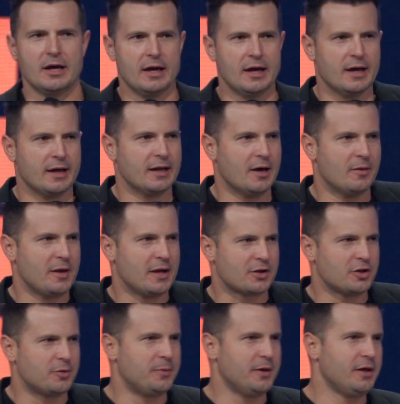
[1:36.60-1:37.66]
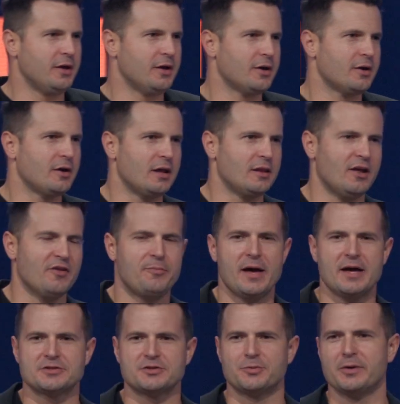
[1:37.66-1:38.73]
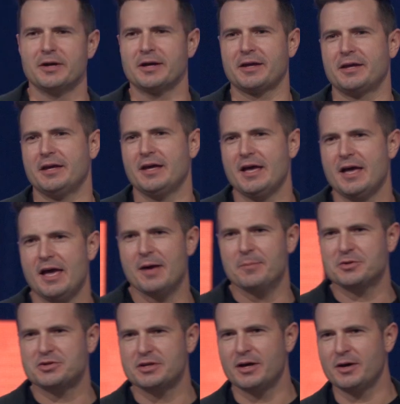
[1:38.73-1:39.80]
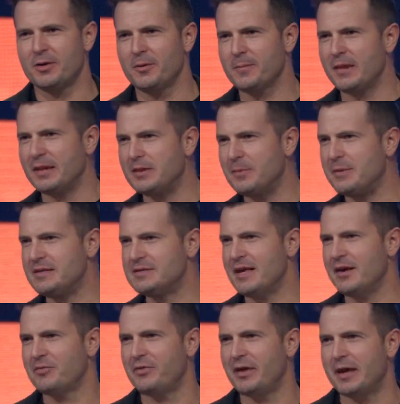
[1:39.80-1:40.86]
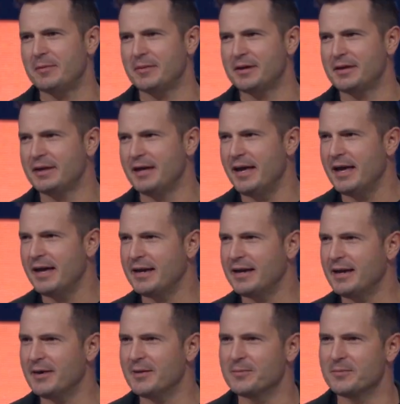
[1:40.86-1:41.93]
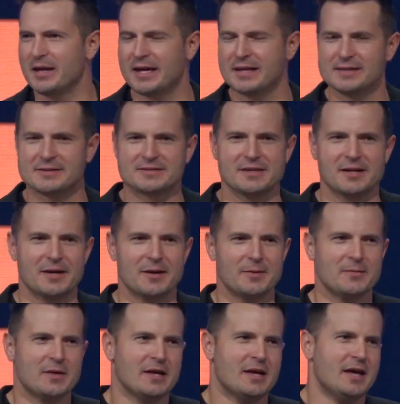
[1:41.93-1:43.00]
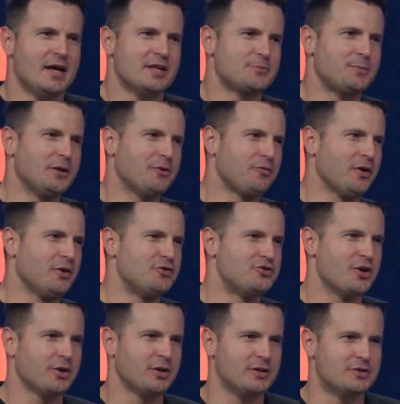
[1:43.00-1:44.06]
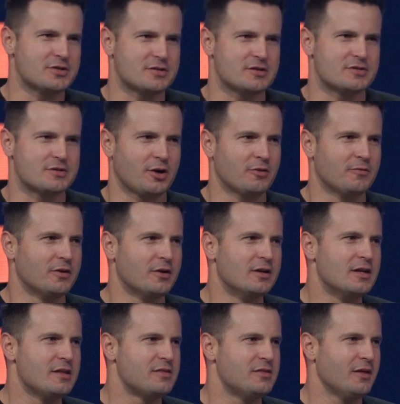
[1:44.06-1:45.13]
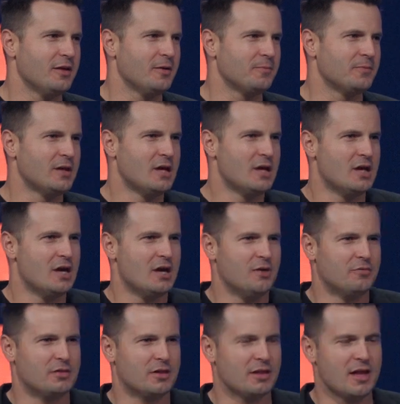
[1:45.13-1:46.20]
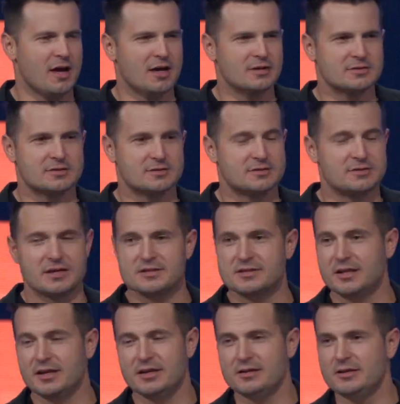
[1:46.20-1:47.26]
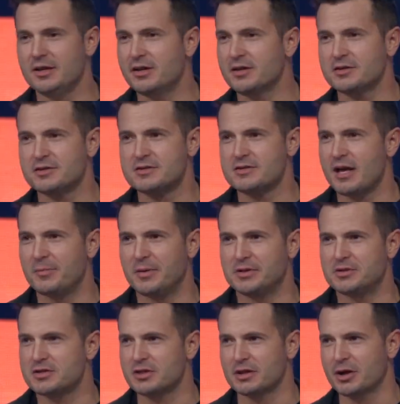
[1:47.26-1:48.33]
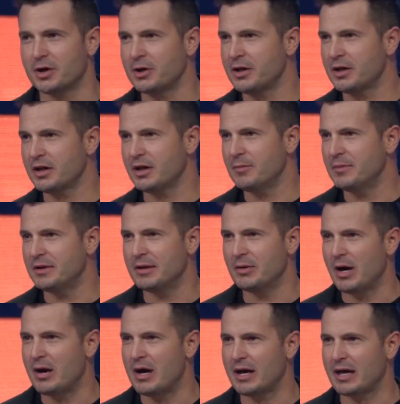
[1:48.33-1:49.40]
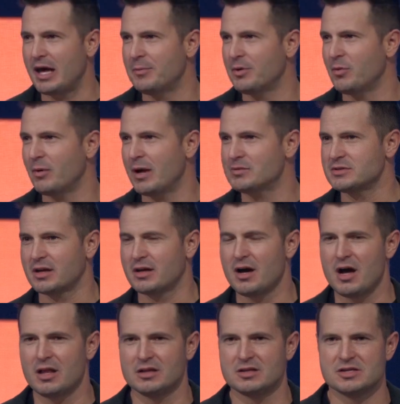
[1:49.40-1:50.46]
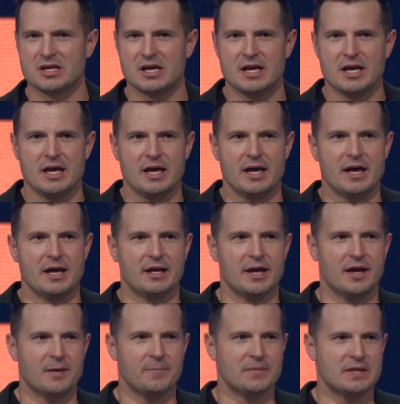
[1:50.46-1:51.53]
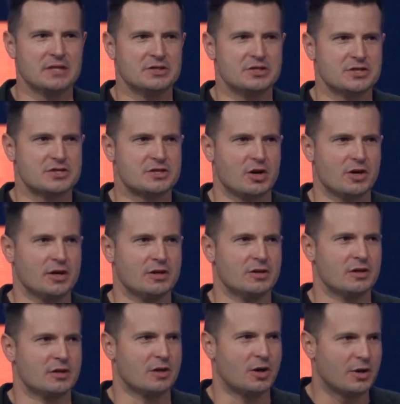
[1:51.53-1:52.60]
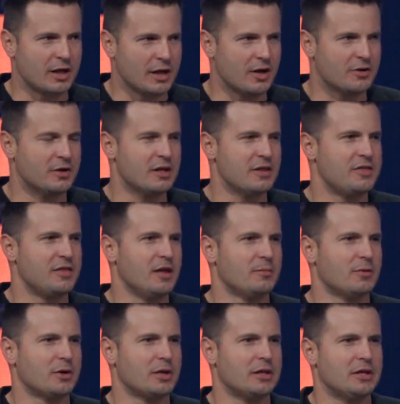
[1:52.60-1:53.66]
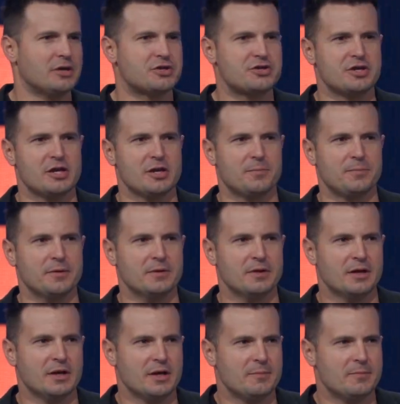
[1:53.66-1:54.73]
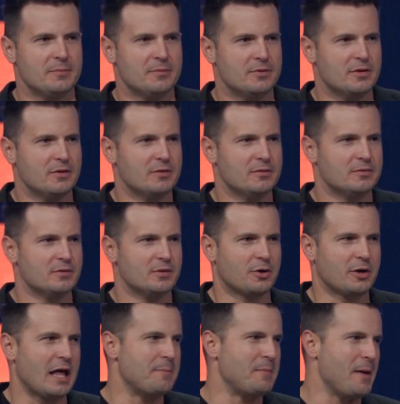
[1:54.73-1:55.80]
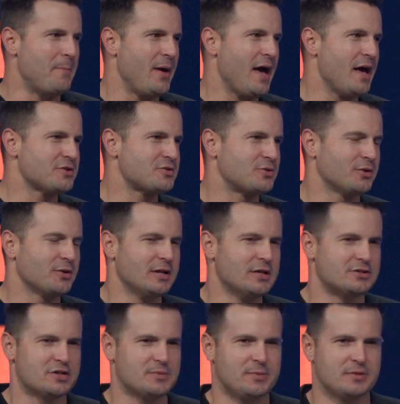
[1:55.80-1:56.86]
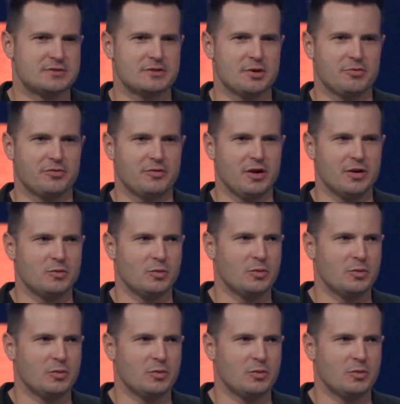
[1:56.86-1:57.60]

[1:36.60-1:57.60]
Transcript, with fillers: And man, good to be here. I love Pastor Rick and Michelle and the Bezet family. And man, it's been a fun journey just to serve underneath them over the last 16 years. I mean, just learning. I mean, I came here when I was in college and just started learning underneath them, learning leadership and learning how to be a pastor. And it's just been so fun.